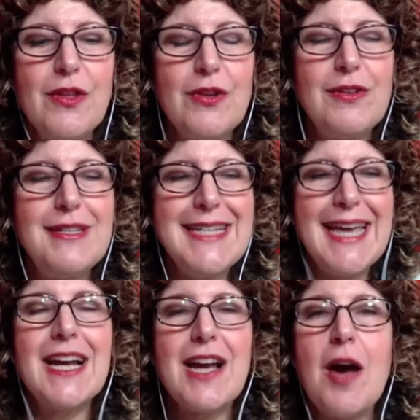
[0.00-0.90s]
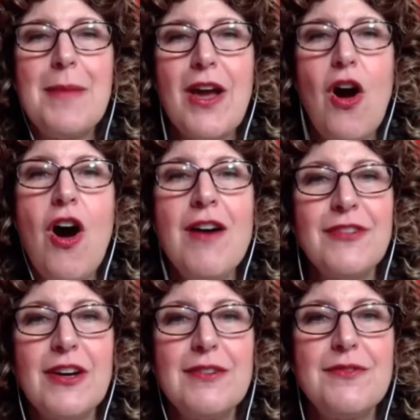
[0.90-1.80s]
the data coming
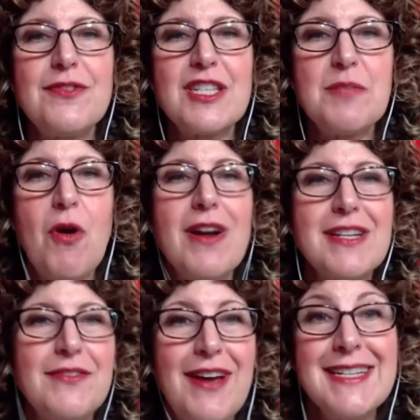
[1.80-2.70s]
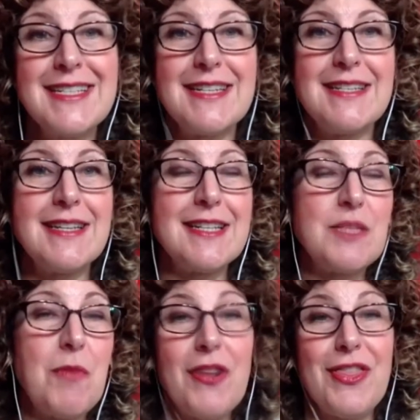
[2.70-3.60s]
off of smart devices and
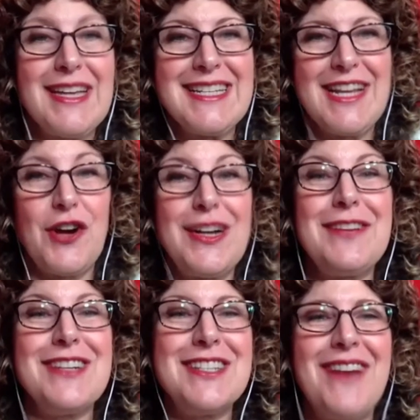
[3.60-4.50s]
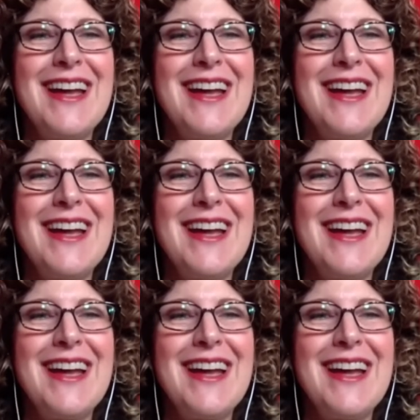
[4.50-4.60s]
smart things that aren't even